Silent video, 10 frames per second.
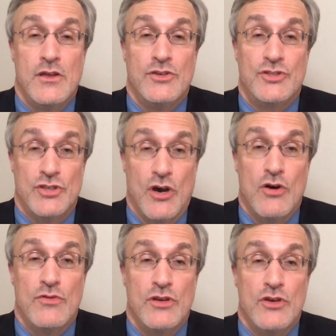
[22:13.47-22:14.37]

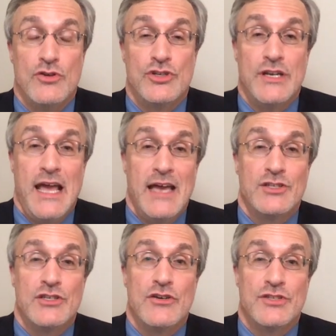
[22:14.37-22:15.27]
So you should
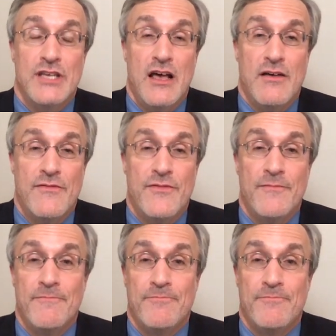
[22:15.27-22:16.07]
ask yourself,